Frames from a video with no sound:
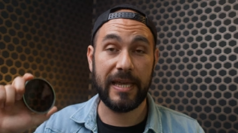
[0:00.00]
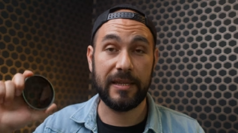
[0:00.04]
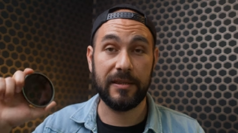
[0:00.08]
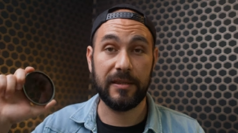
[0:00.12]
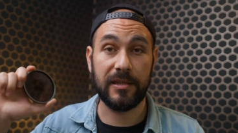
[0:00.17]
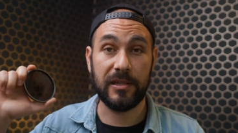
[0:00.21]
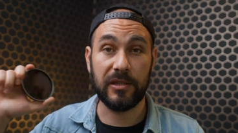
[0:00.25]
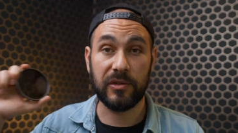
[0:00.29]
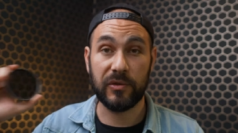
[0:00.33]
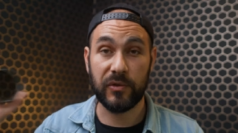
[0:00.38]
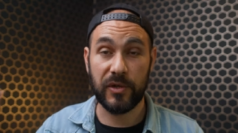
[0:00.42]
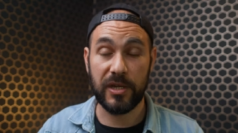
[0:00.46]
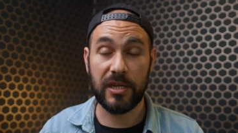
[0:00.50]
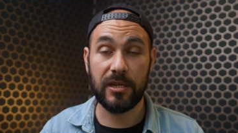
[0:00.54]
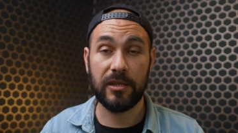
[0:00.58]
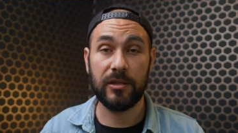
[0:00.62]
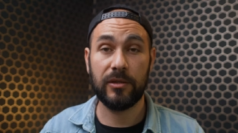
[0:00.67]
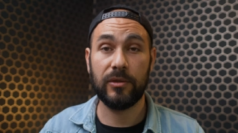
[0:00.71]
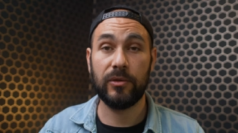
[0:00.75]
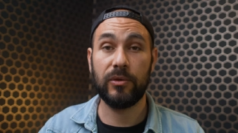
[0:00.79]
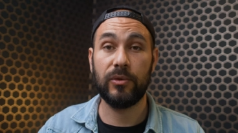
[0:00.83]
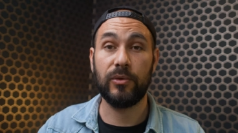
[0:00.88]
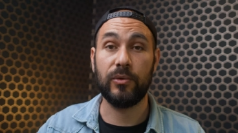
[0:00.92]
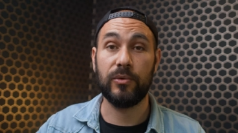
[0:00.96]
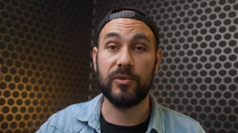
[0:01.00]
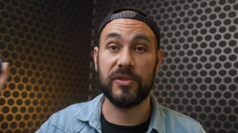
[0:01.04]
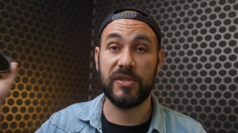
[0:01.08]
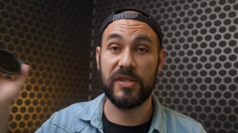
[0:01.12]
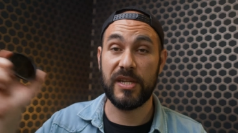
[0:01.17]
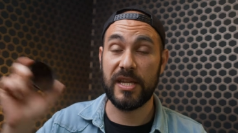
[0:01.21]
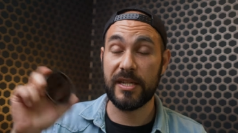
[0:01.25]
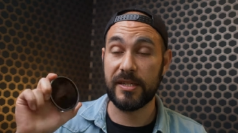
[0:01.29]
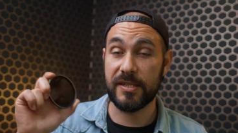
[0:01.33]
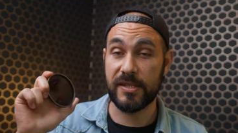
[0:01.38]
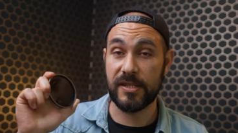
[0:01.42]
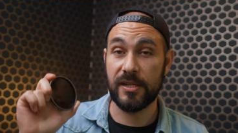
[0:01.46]
ND3 to
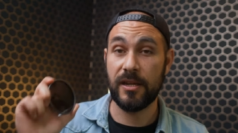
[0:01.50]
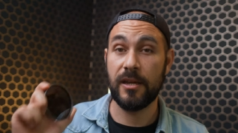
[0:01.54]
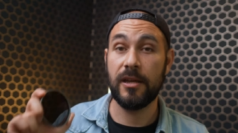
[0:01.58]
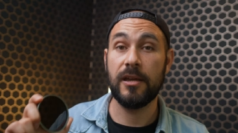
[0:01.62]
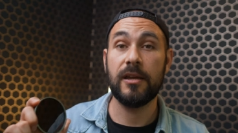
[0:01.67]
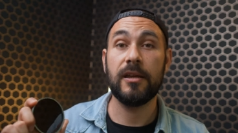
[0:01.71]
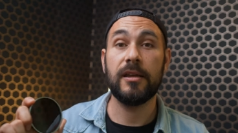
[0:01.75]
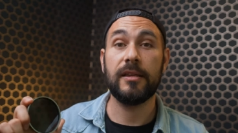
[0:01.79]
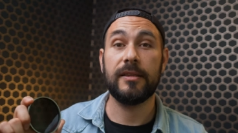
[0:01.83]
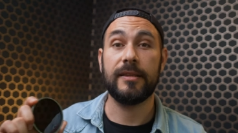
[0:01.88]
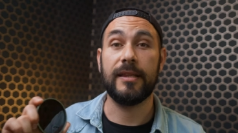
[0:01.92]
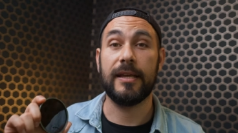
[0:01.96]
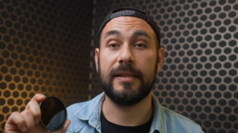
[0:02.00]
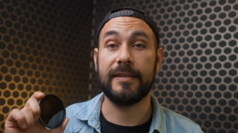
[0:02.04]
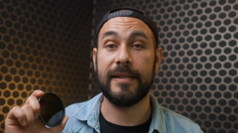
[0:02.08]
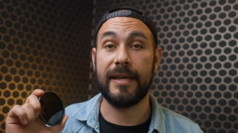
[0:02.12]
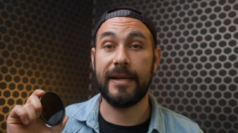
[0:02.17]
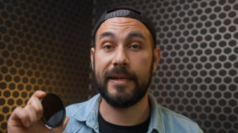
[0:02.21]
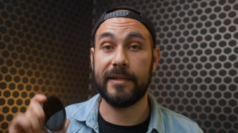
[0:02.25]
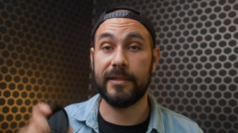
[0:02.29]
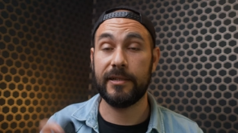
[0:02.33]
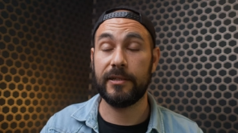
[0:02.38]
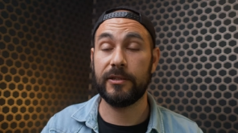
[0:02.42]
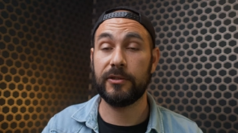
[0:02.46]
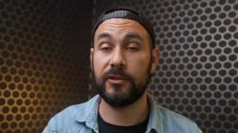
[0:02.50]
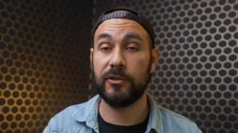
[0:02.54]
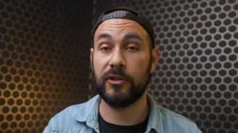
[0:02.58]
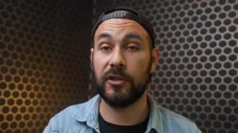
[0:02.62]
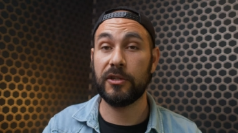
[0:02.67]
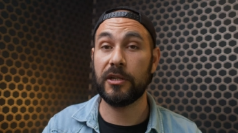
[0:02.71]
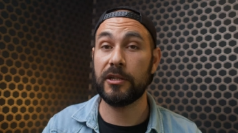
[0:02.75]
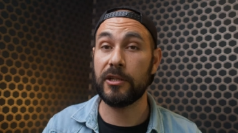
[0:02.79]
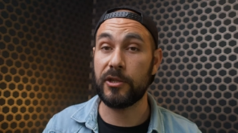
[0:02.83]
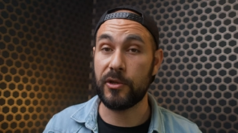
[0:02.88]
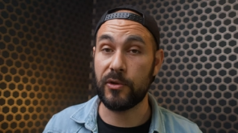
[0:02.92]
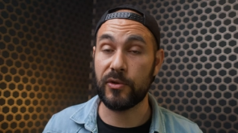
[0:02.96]
6 that are
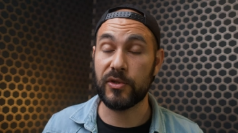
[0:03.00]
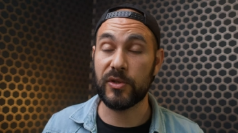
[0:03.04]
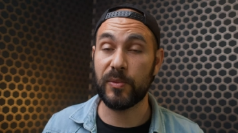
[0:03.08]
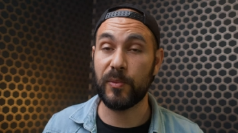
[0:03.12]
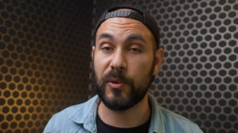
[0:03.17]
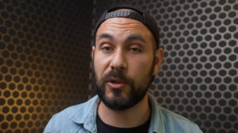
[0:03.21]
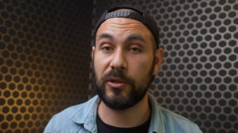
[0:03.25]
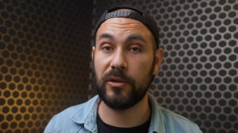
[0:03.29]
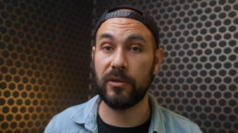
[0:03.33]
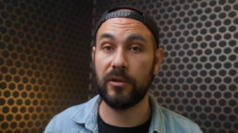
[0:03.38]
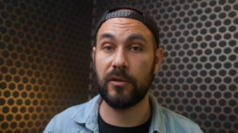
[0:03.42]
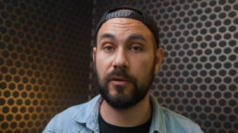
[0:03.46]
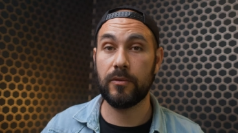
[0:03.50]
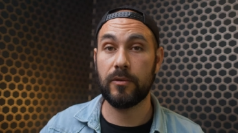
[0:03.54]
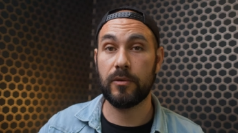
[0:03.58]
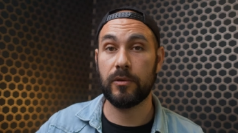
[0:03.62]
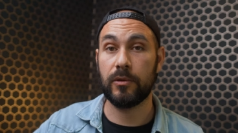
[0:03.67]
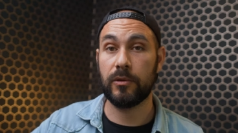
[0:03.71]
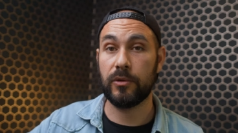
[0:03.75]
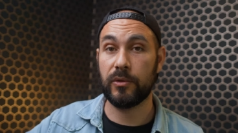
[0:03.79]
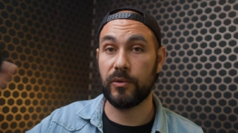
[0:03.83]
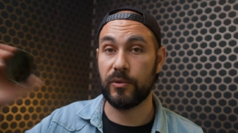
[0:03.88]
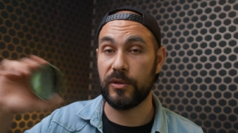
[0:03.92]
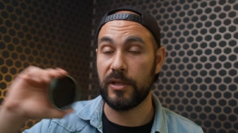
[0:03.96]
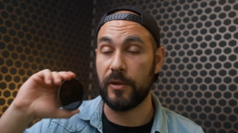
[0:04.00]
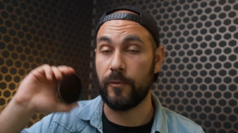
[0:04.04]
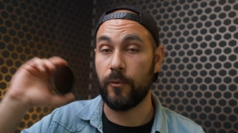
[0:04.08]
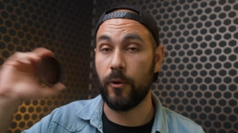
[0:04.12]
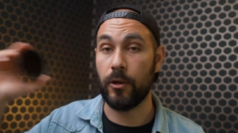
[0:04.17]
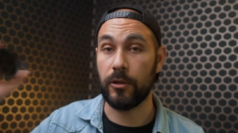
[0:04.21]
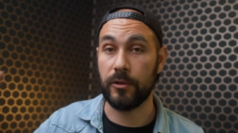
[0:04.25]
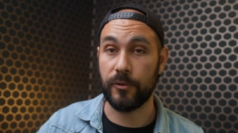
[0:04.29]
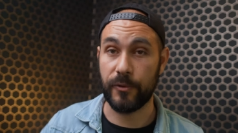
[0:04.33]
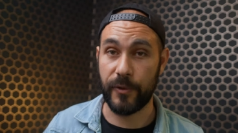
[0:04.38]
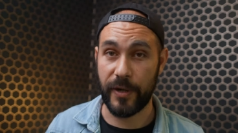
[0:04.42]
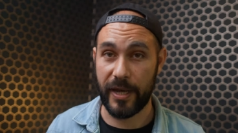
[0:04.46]
totally usable through the
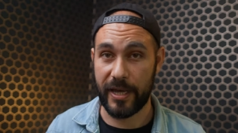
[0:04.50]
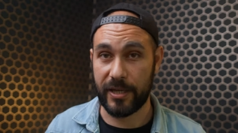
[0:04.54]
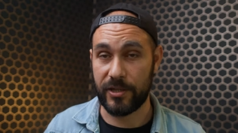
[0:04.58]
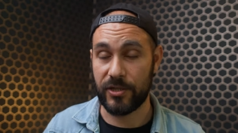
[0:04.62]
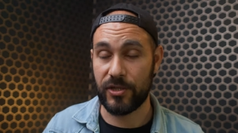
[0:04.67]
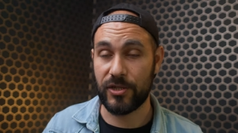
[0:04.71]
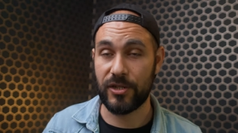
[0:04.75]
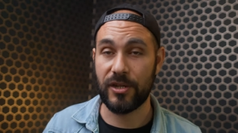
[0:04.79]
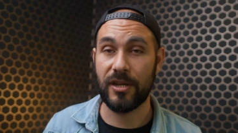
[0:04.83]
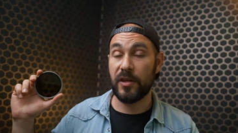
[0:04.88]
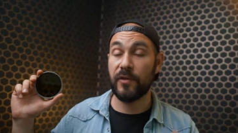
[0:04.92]
whole range.